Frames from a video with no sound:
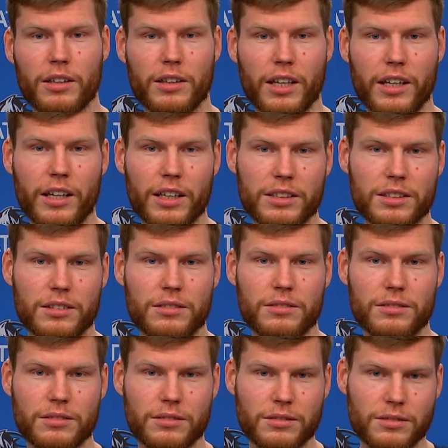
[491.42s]
that doesn't
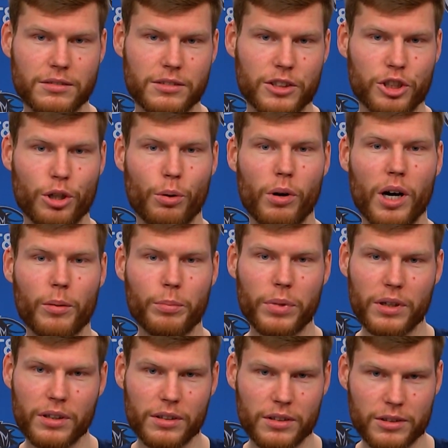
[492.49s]
show
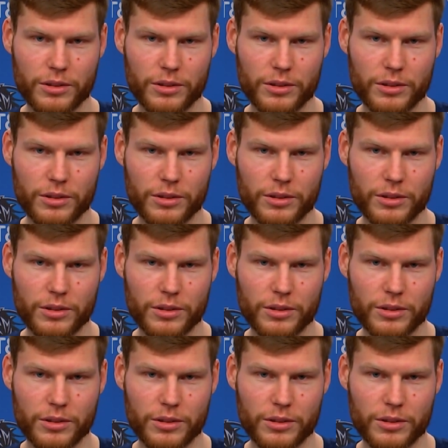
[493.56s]
up.